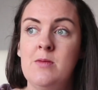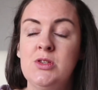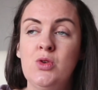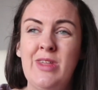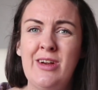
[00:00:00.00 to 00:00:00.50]

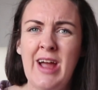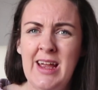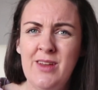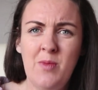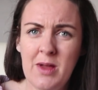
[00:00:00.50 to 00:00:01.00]
So they're
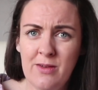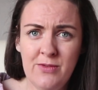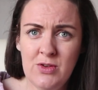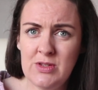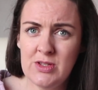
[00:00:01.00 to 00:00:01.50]
kind of a bit
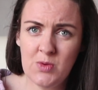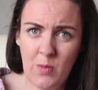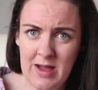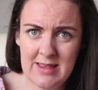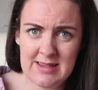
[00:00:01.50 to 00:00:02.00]
confused as to
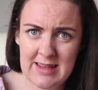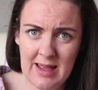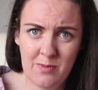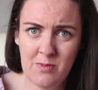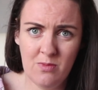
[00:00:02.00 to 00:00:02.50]
why this
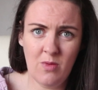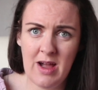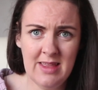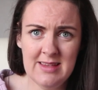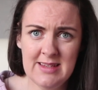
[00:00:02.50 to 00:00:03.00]
can
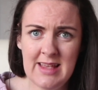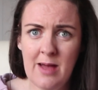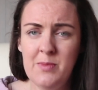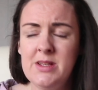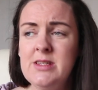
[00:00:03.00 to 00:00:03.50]
why this has
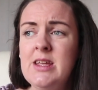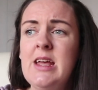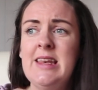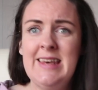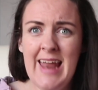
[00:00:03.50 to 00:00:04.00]
happened
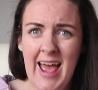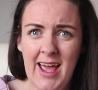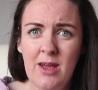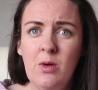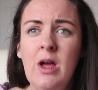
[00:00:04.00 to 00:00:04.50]

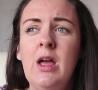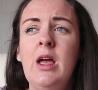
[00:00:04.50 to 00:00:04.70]
now.